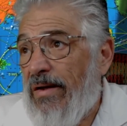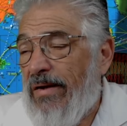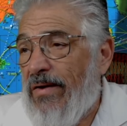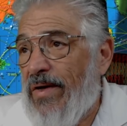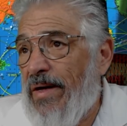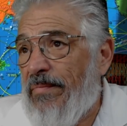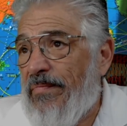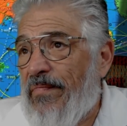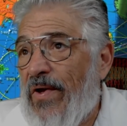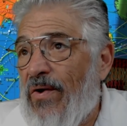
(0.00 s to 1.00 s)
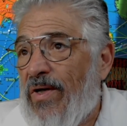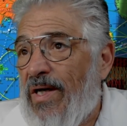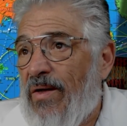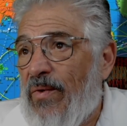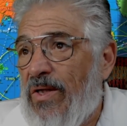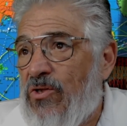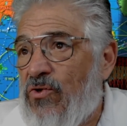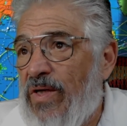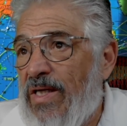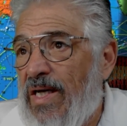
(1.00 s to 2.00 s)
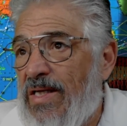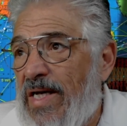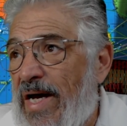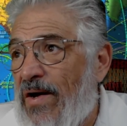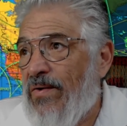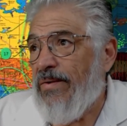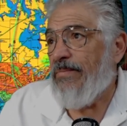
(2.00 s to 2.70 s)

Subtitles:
There I am. Okay, now we're going to shrink that down.